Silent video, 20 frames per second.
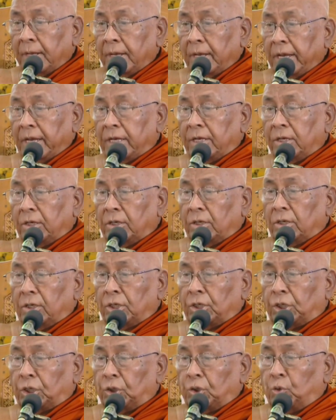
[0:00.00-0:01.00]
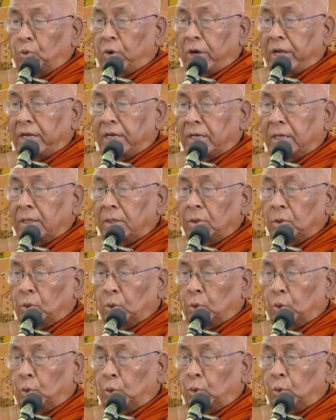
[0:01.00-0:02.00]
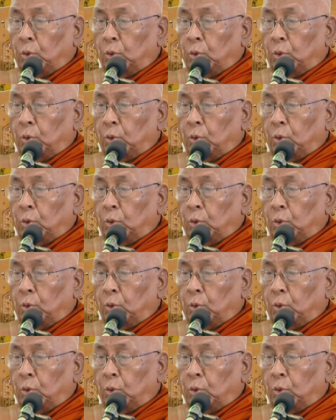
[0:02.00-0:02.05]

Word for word: And also one who